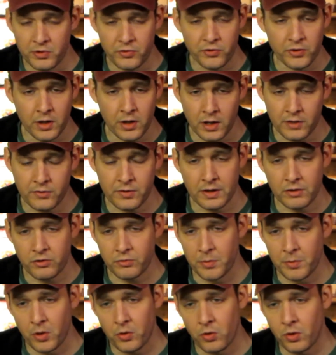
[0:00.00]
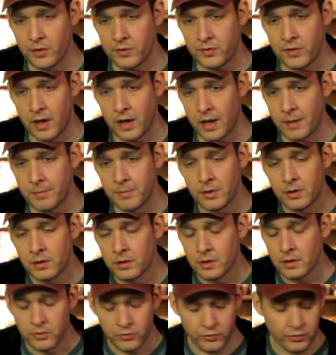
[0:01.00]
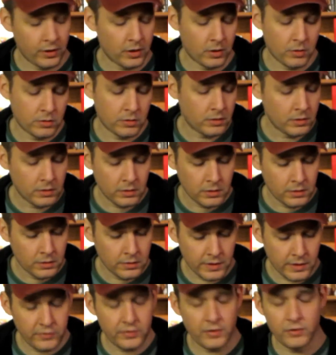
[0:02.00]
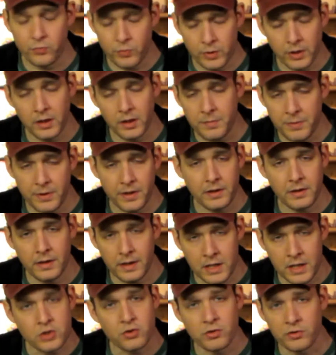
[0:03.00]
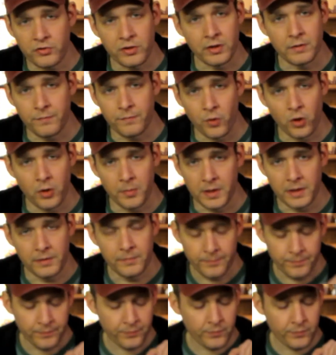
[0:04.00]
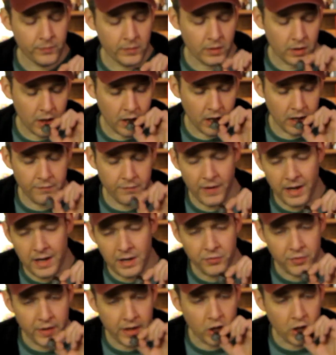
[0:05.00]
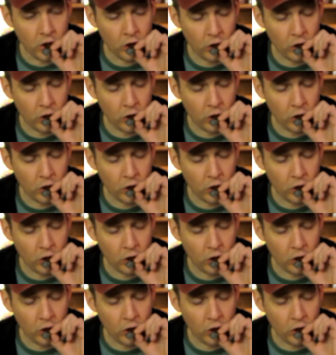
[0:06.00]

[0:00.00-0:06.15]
cigars that I smoke all the time. So this has really been interesting for me. And if anything,